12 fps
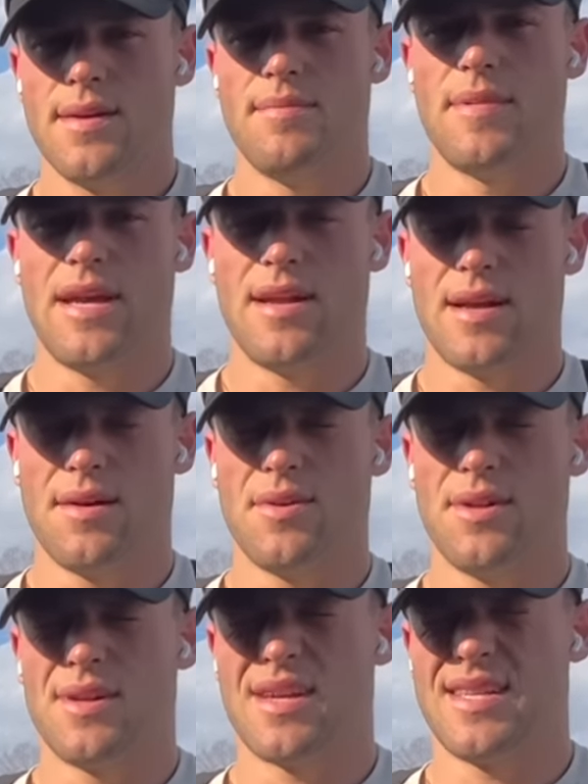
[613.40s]
Man, I want
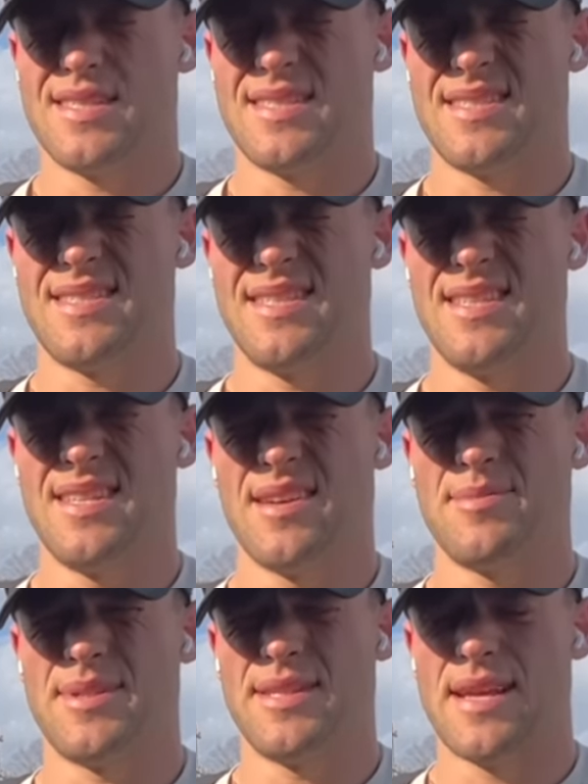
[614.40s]
you guys to see the
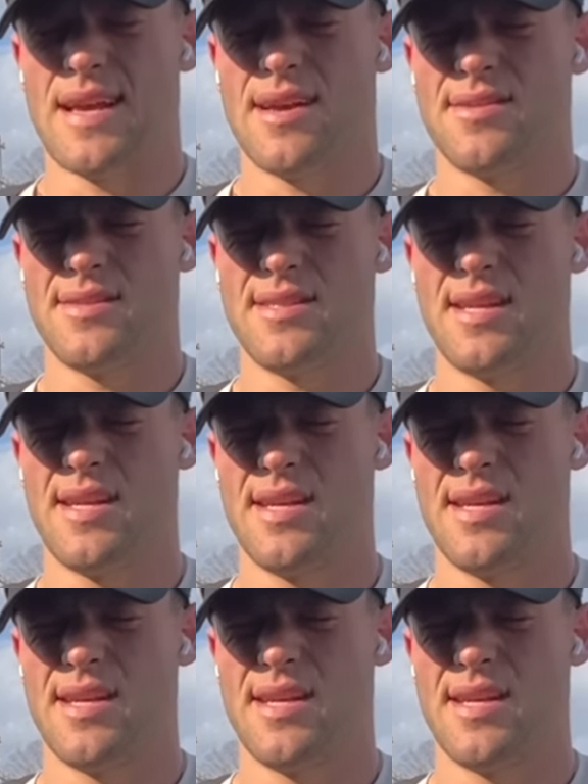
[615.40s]
ups and downs.